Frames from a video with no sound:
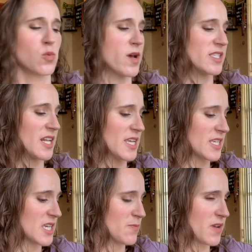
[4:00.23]
ones that I
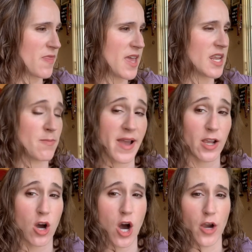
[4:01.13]
keep. And then in my
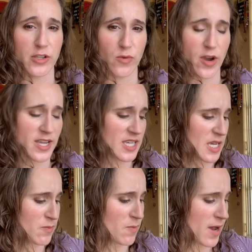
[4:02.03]
cars where I
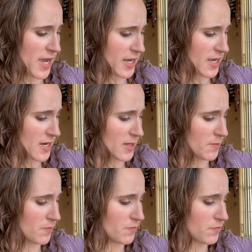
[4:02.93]
keep my,
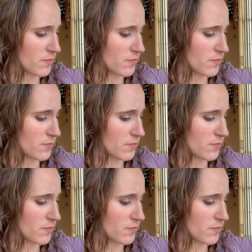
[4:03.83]
um,